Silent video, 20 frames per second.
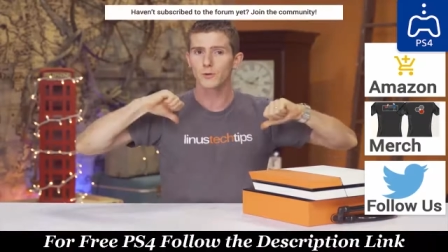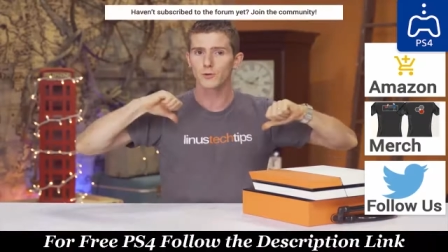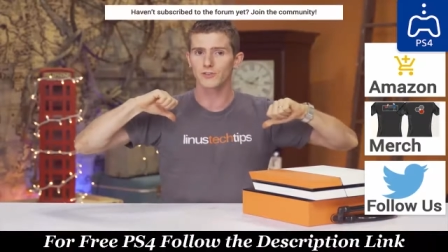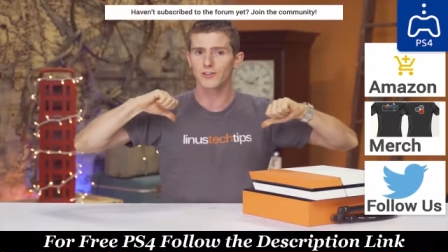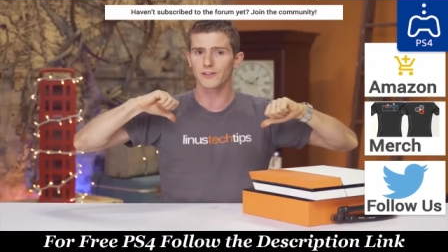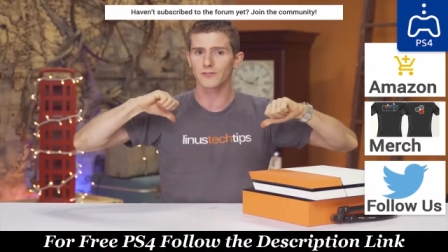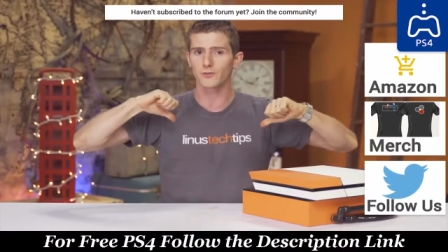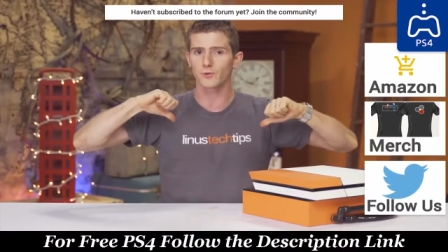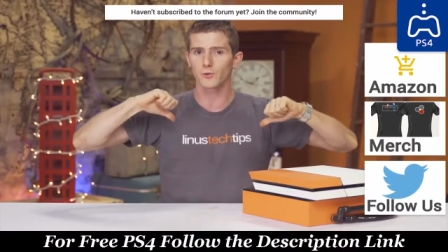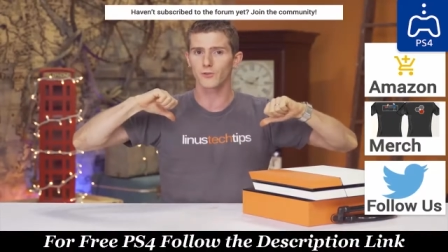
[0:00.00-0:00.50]

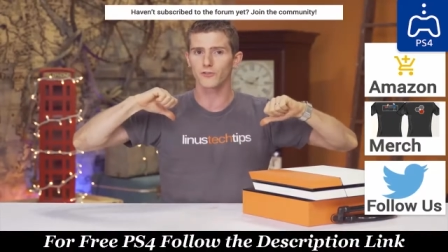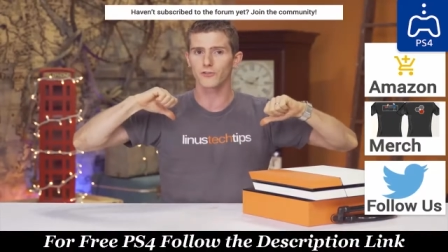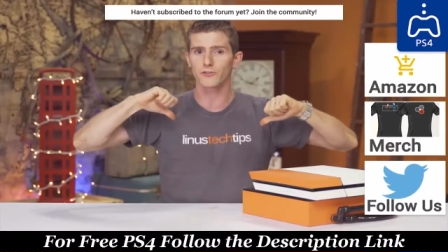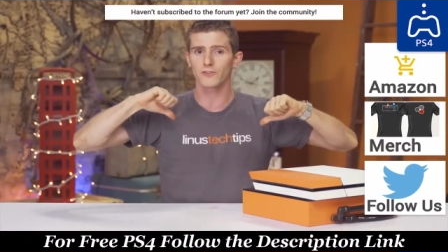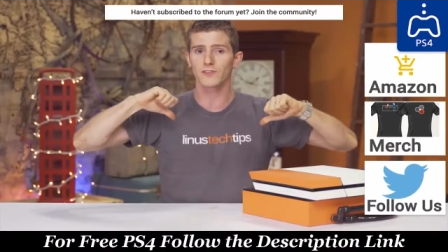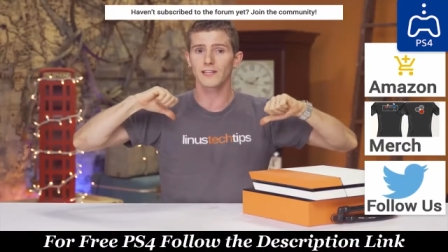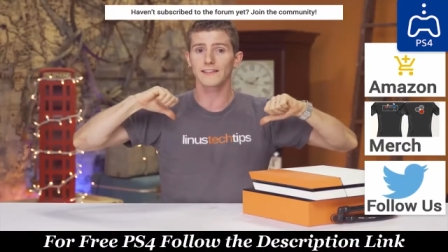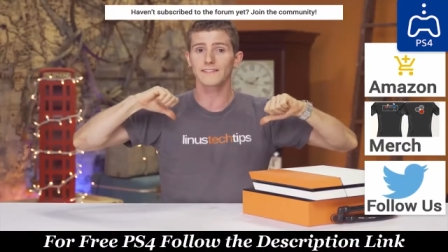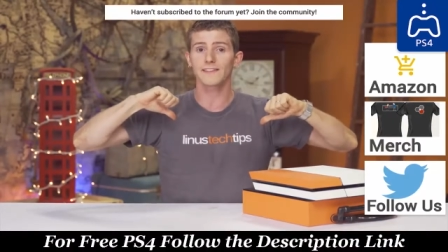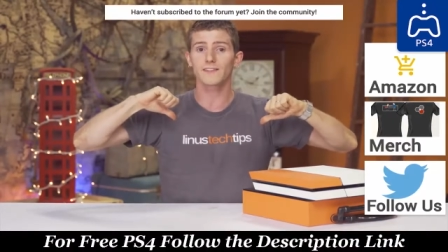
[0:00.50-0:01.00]
which has cool
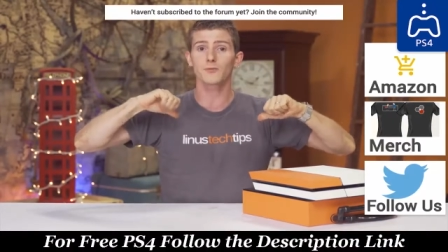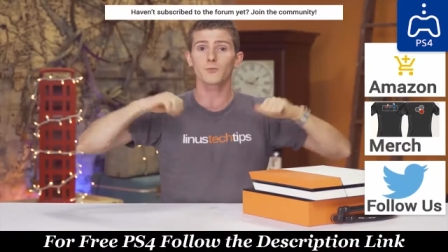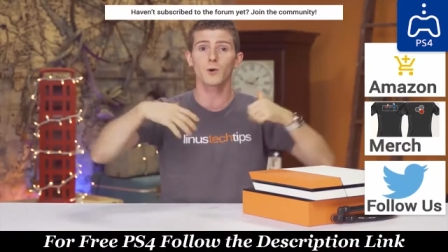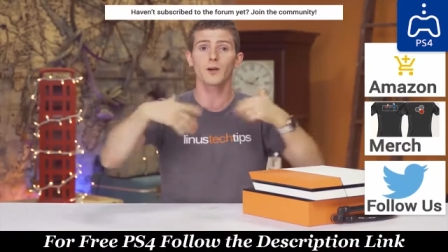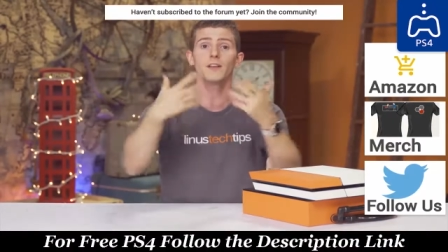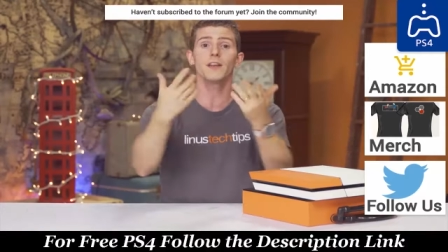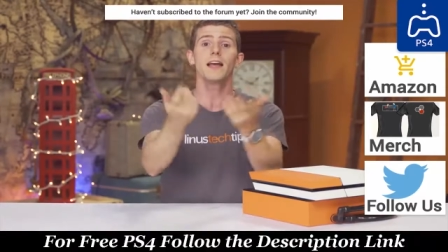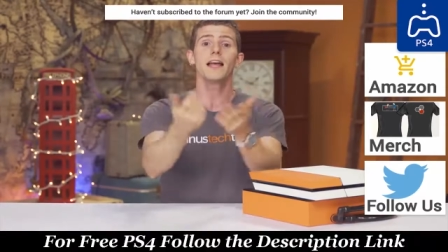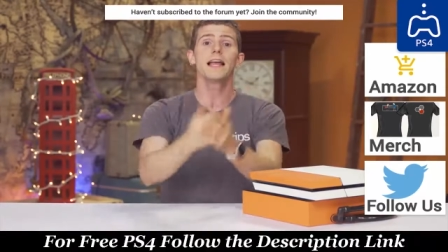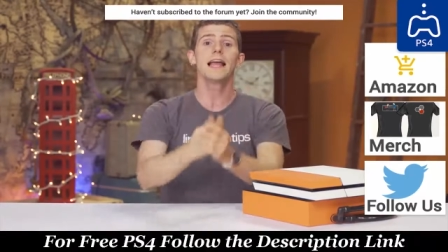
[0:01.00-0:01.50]
shirts like this
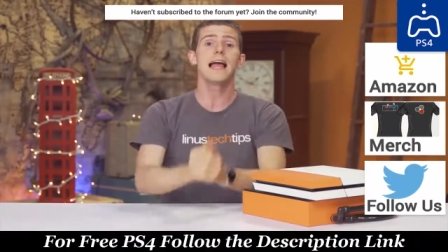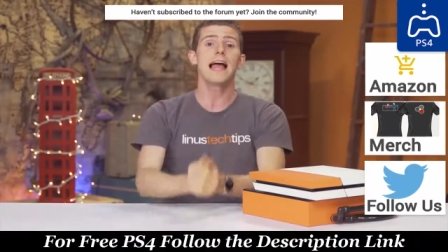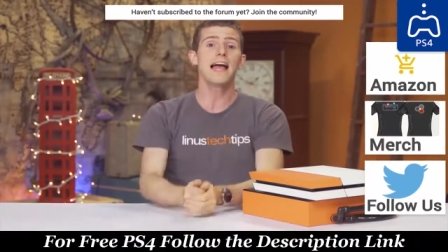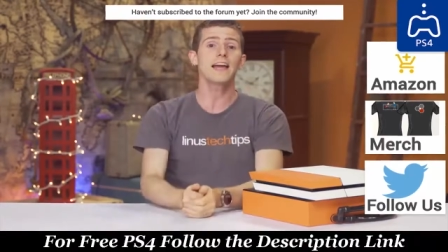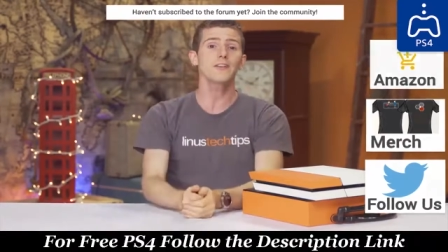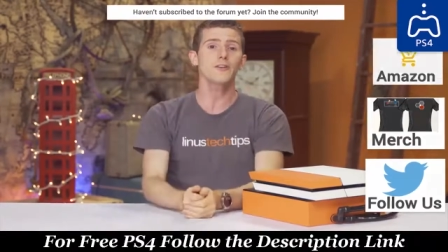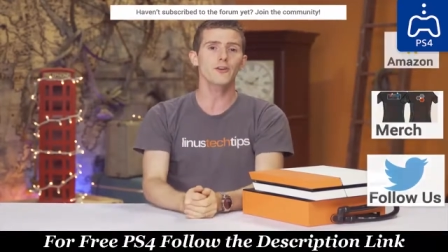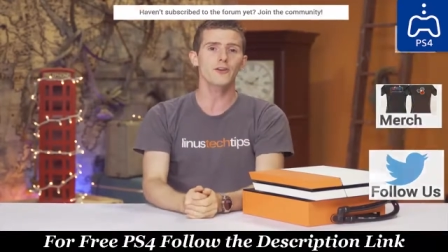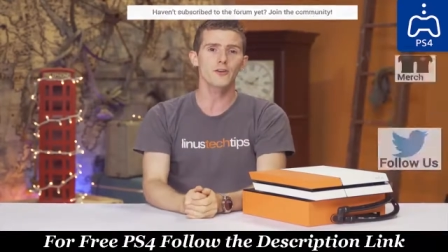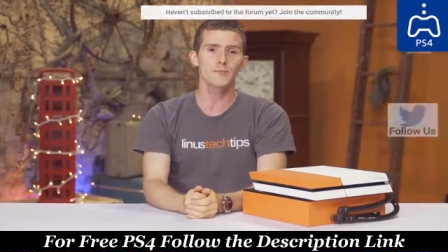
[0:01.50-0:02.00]
one,
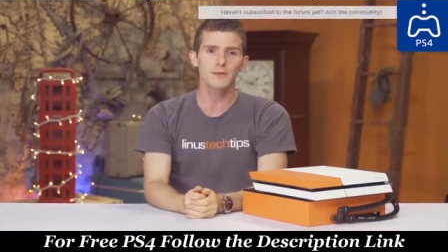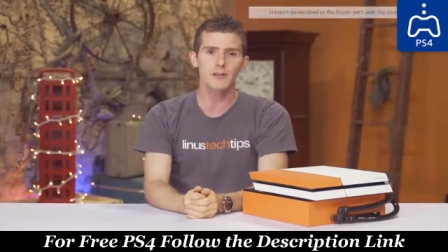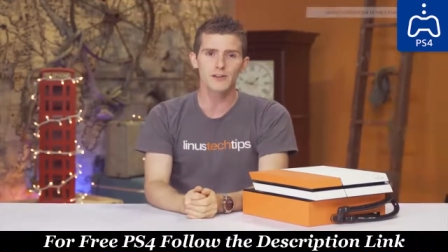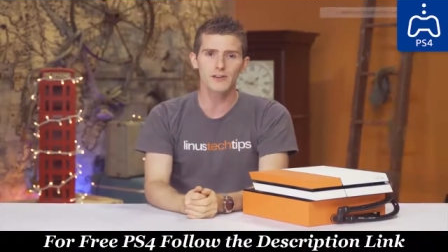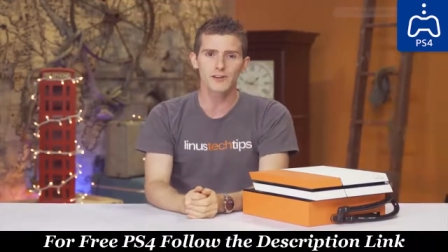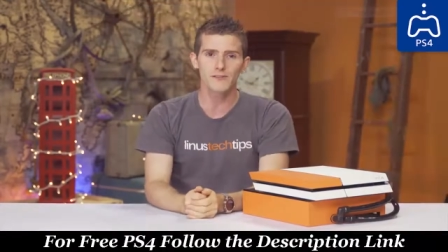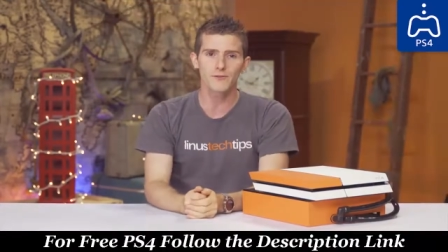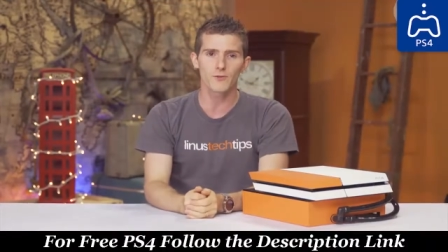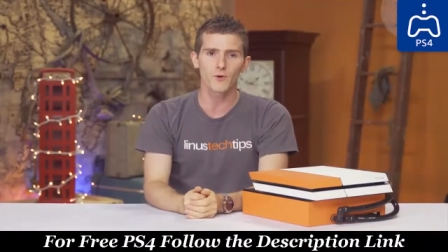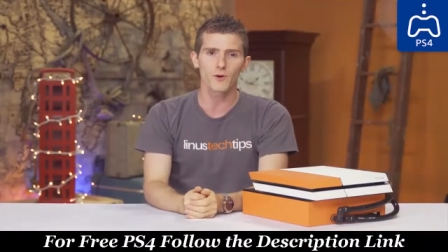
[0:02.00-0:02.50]
and our
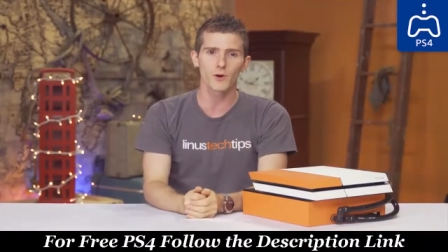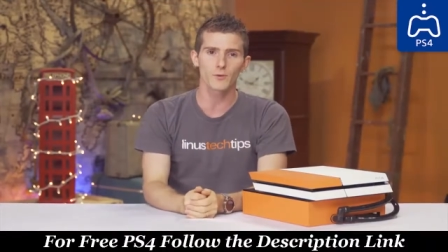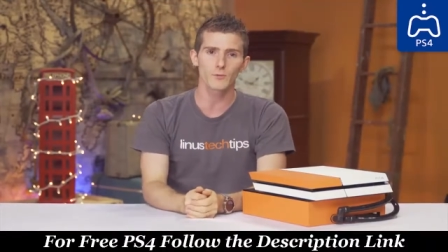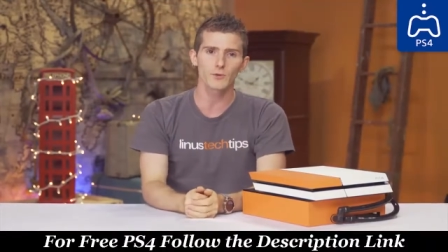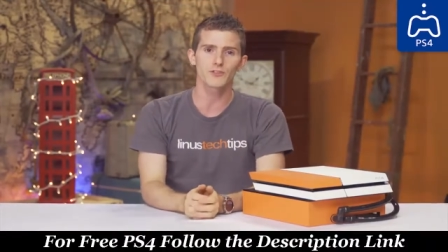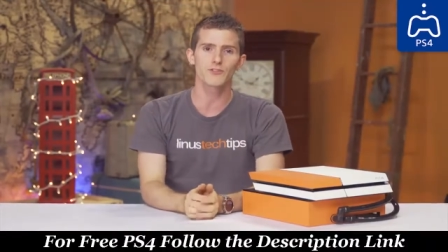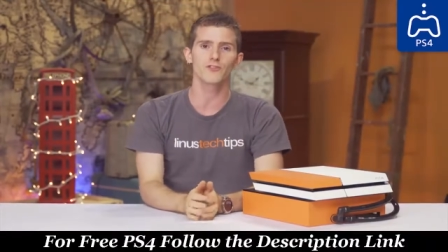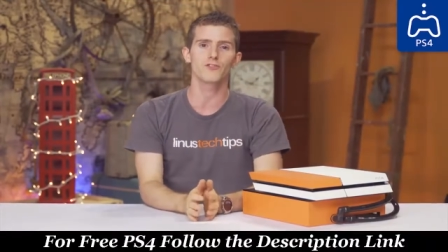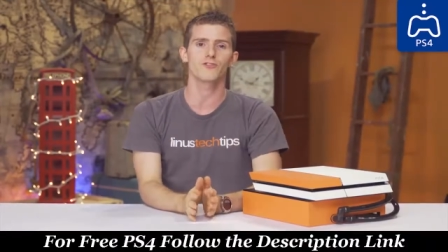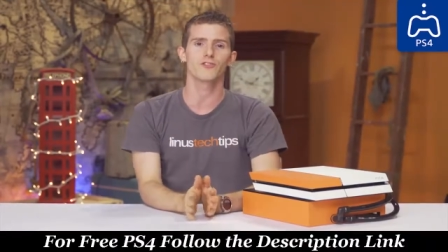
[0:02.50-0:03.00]
community forum,
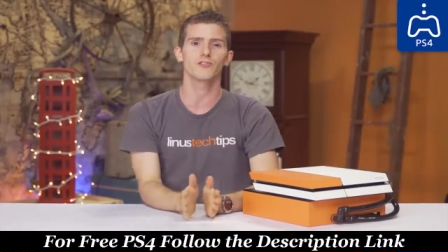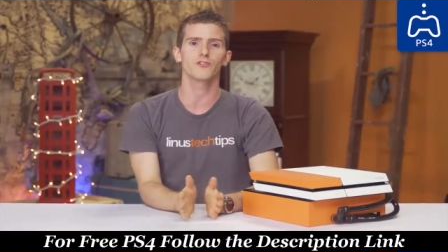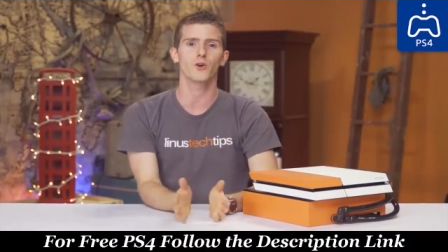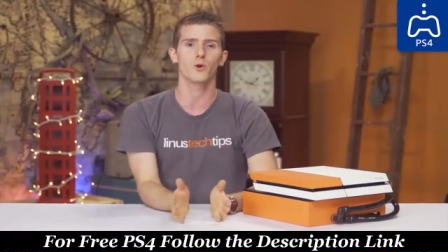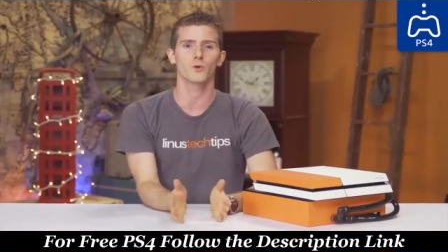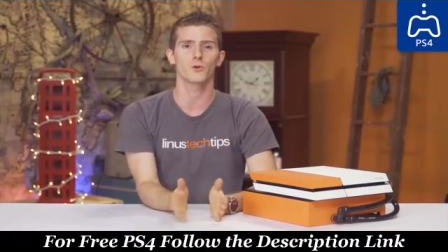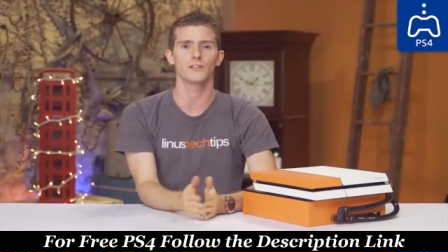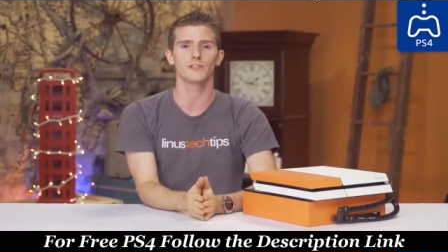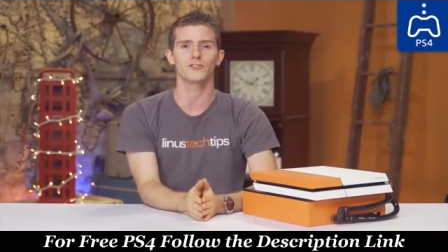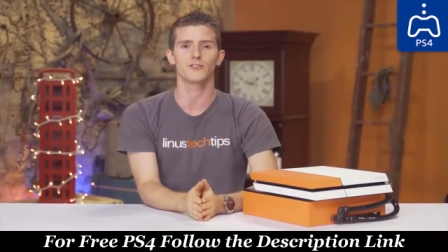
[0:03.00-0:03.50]
which you should
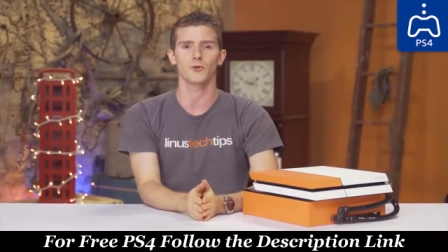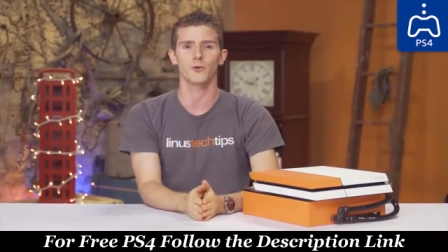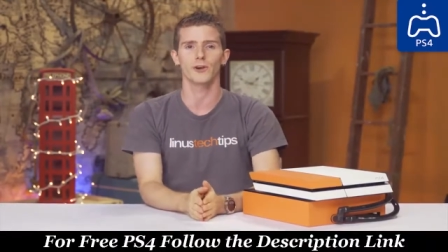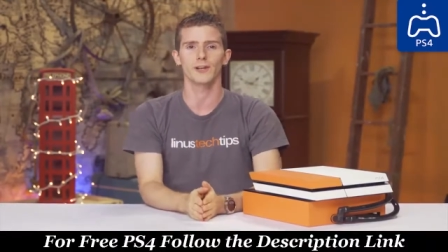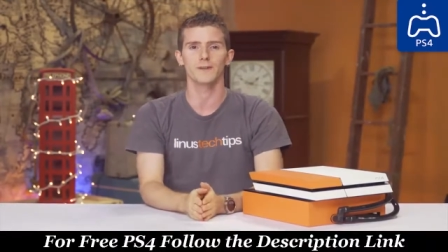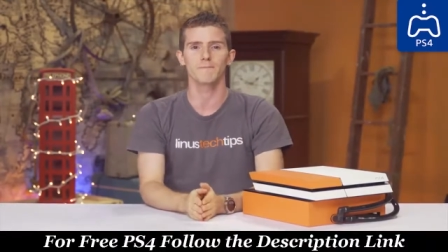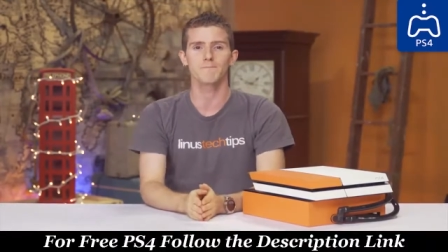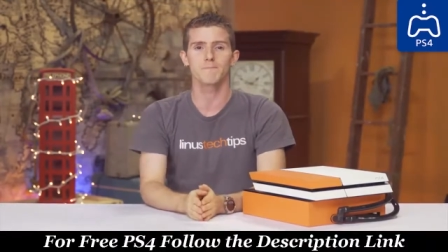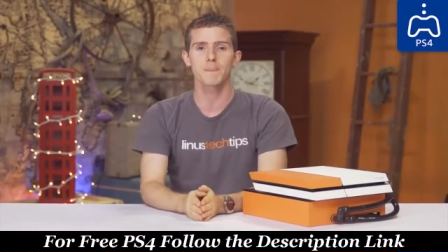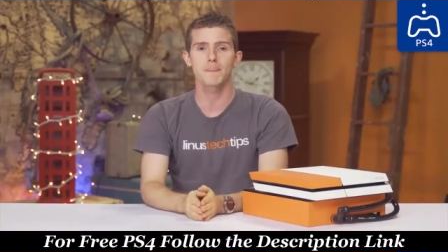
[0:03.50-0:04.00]
totally
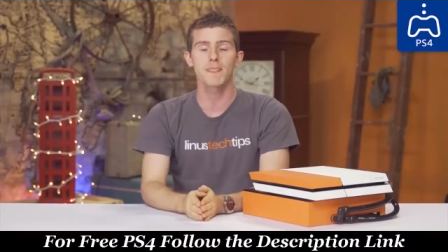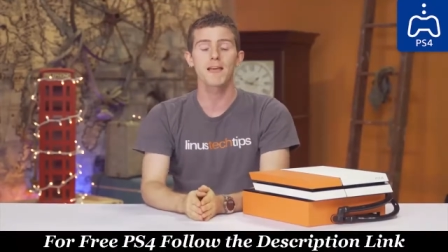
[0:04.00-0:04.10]
join.